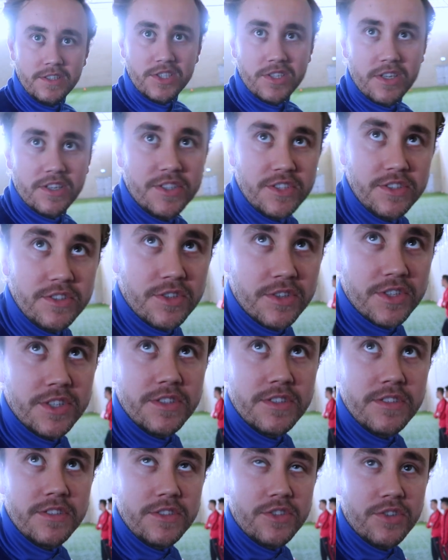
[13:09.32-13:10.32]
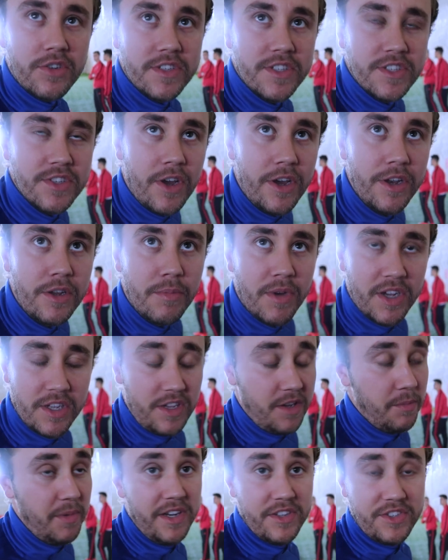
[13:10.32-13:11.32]
should I try, try and sign him? I,
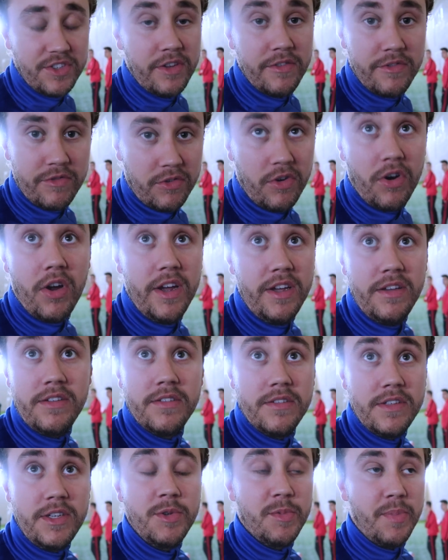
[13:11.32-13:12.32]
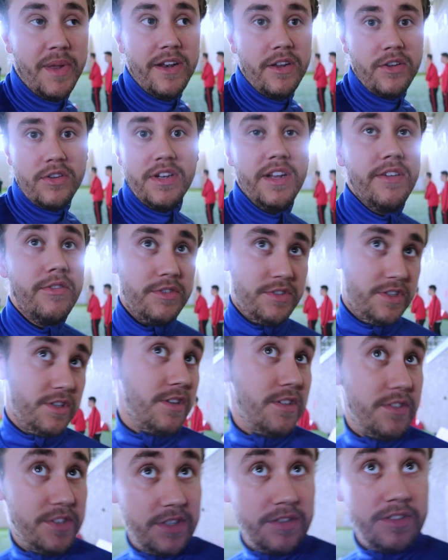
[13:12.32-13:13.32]
I mean, I signed Farai. He was playing at a good level, so I
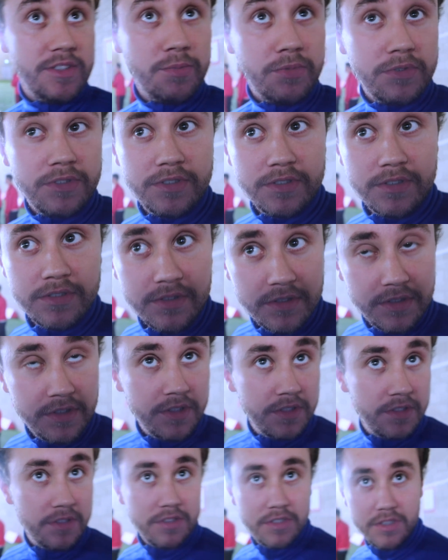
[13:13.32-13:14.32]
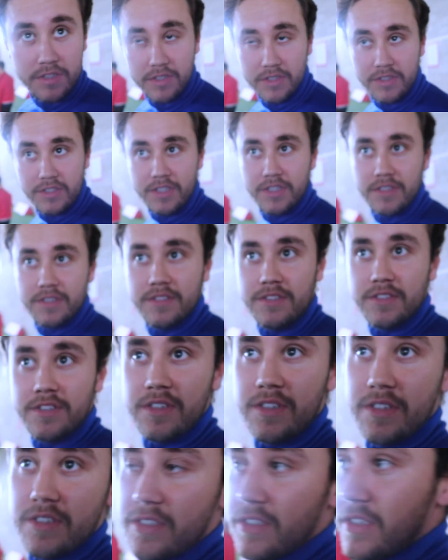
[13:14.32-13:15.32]
couldn't check. Go on, go on. Have a chat, have a chat, have a
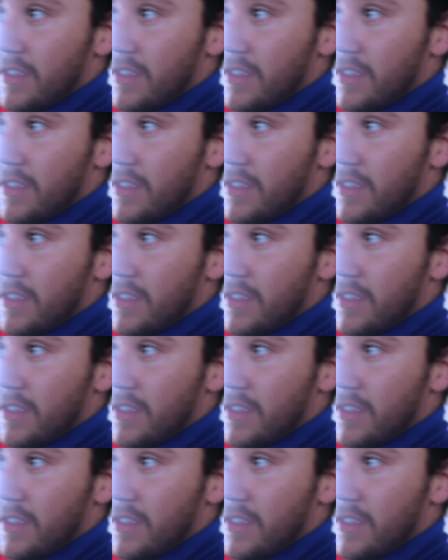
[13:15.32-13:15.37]
chat.